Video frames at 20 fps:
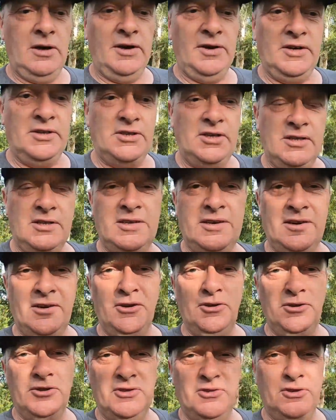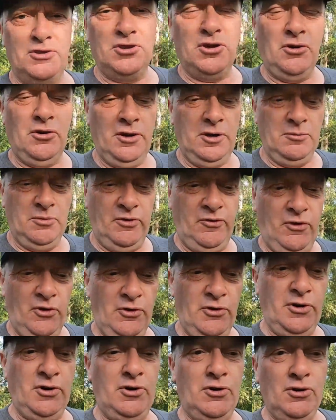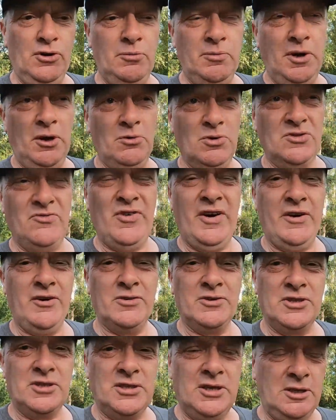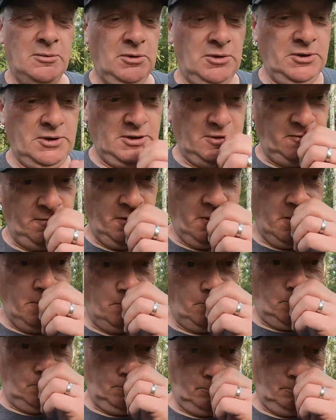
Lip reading: and he says, "Can I go to the toilet before I go?" But he was very unstable on his feet,